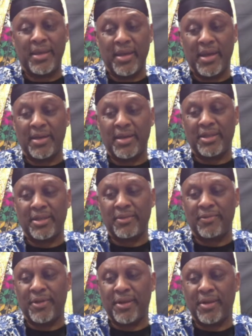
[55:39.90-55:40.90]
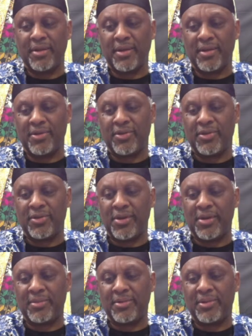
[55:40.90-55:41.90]
civilians. You know what
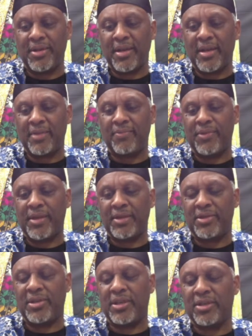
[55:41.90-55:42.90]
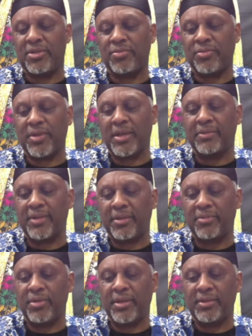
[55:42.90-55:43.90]
I'm saying? This just really,
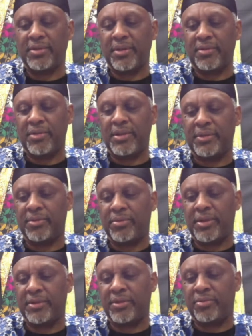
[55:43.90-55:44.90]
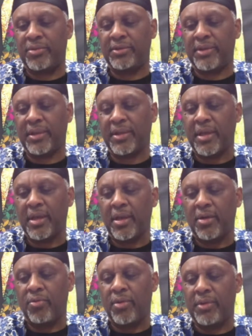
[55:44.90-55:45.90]
really, really, really, really,
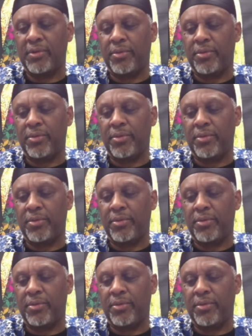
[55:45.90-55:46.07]
really, really.